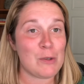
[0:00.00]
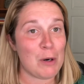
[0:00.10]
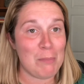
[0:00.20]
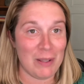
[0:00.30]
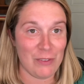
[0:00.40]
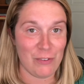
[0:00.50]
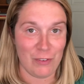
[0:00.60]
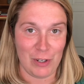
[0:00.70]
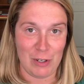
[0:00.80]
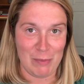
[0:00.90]
or months
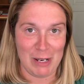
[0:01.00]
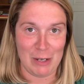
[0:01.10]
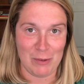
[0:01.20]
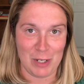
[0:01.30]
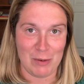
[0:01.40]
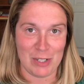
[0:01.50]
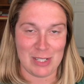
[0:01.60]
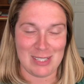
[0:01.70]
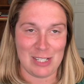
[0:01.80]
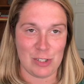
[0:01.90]
for you depending where you are
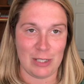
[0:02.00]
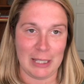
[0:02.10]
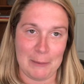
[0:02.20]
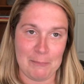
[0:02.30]
gestationally.